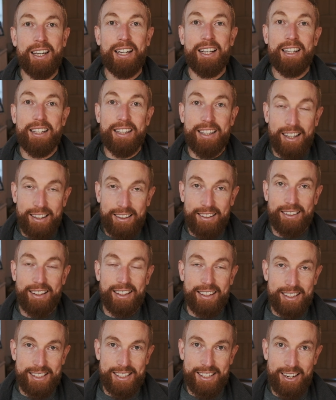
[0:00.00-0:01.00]
The other thing
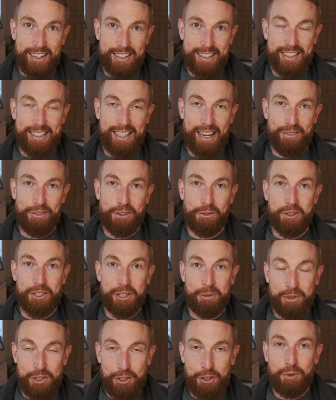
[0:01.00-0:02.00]
that's starting to happen, which I'm
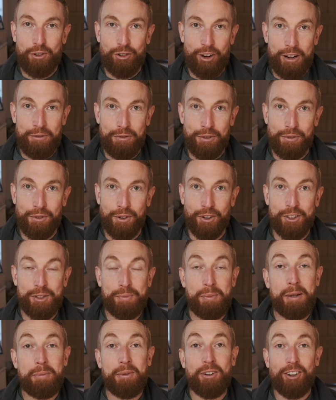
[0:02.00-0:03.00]
super grateful for, is
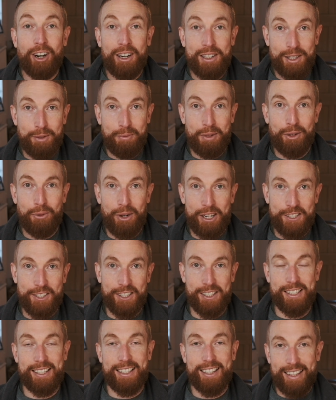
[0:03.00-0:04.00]
people are asking me
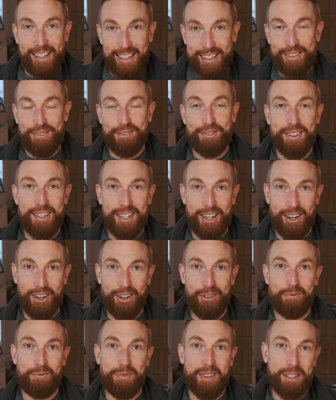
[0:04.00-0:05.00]
questions. This video
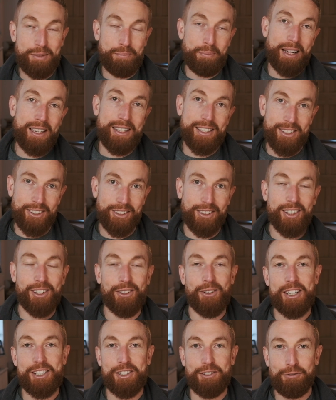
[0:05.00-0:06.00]
is based on a
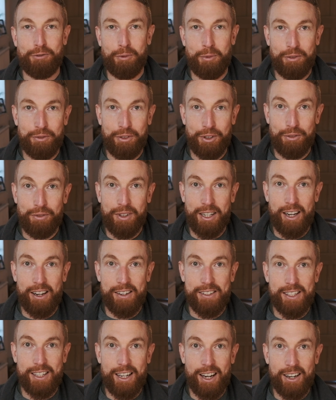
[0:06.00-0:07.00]
question from a few videos
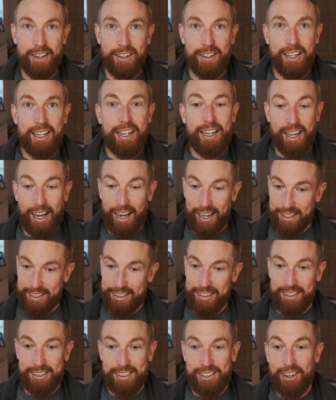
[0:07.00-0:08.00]
ago, and
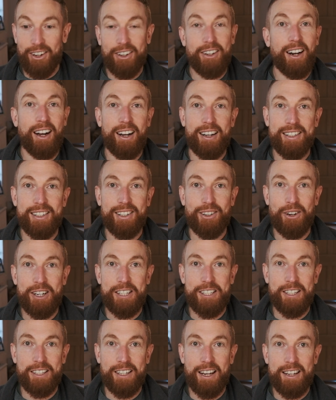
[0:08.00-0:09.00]
Scott asked a
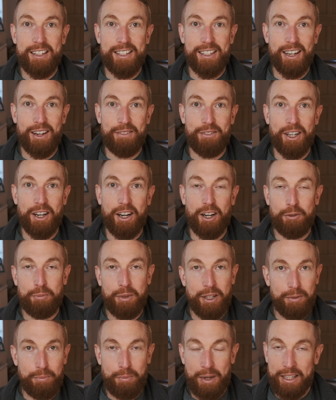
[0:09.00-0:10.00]
question last time that I'll be
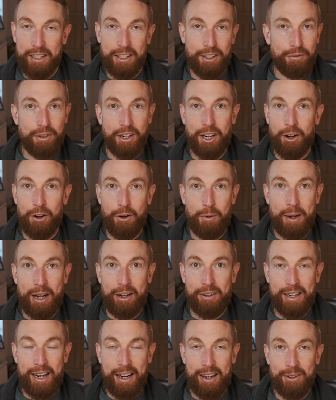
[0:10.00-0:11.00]
making a video about
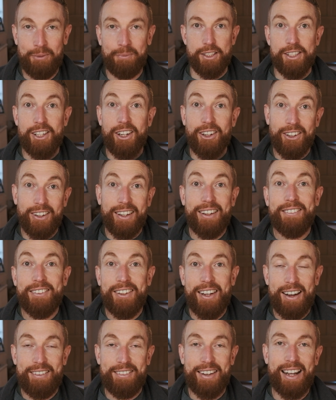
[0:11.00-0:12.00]
now. So if you
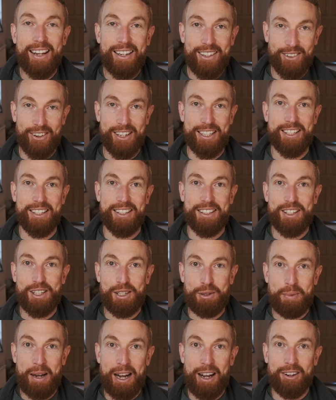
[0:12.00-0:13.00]
have any questions
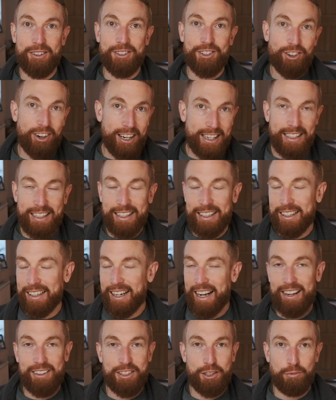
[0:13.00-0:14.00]
about training and
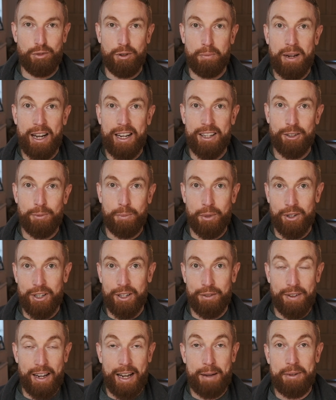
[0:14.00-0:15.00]
how to prepare your body
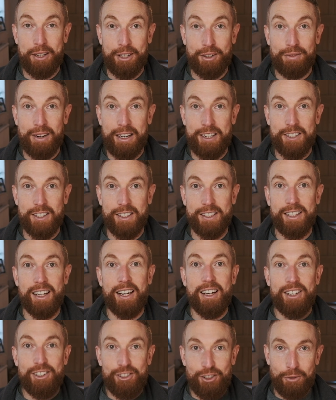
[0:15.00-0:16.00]
for epic adventures,
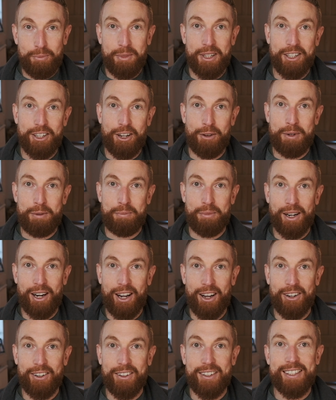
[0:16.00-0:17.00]
drop me a comment
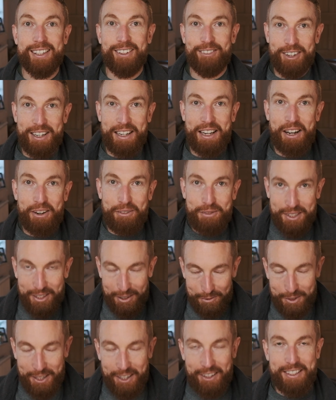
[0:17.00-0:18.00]
below because it really helps give
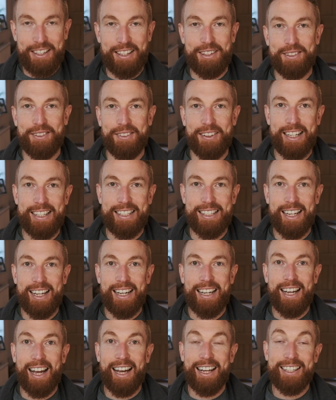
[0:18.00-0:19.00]
me ideas for this.
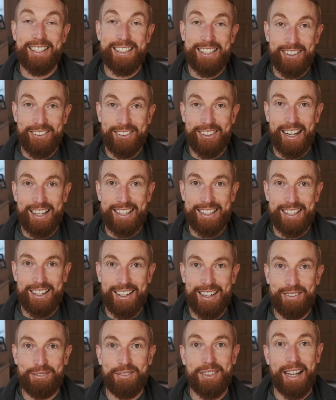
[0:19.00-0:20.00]
And until next
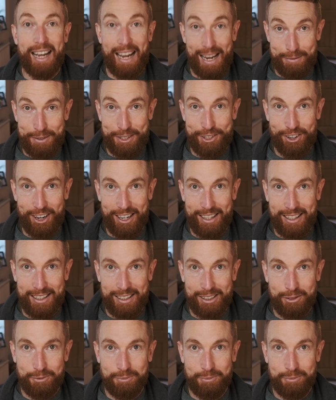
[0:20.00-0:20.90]
time, happy training.